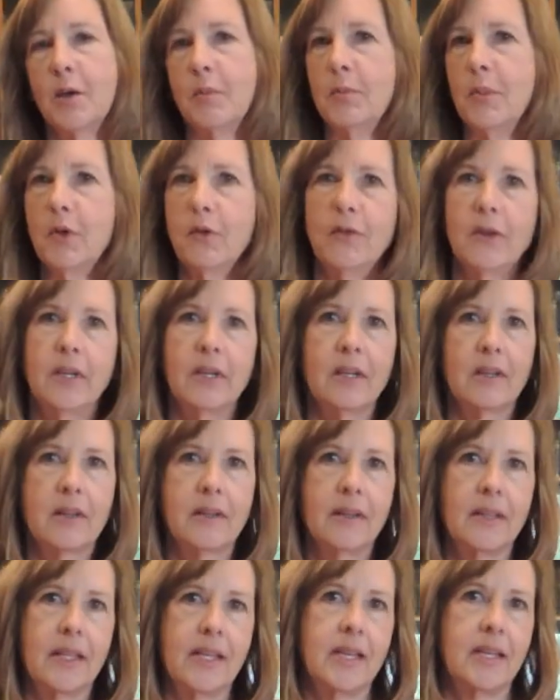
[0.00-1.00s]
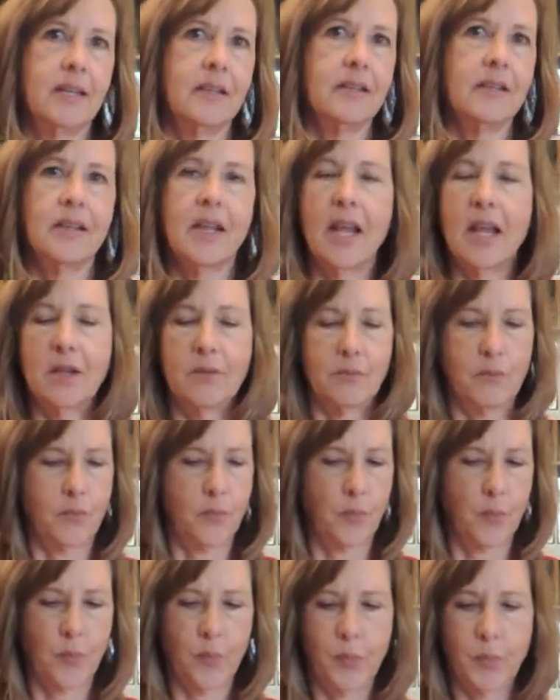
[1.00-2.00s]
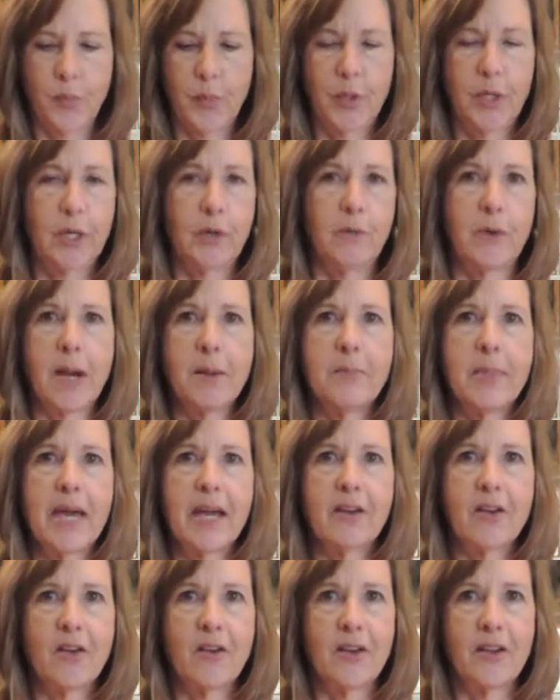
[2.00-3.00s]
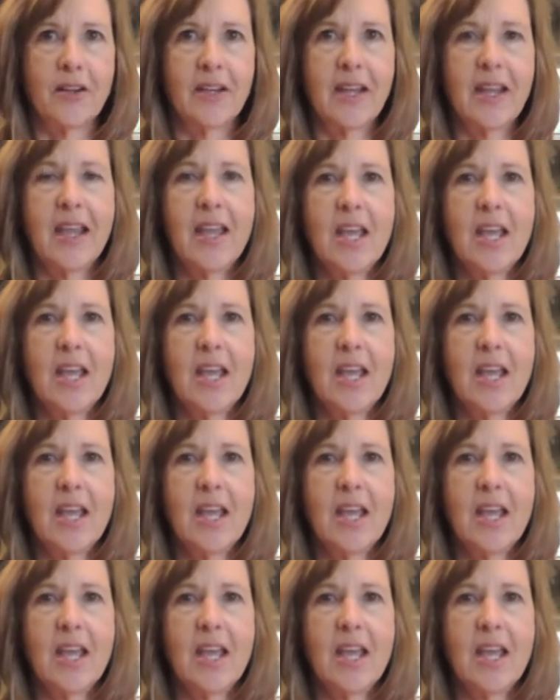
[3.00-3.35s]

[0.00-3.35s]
move it, clean, and put it right back on.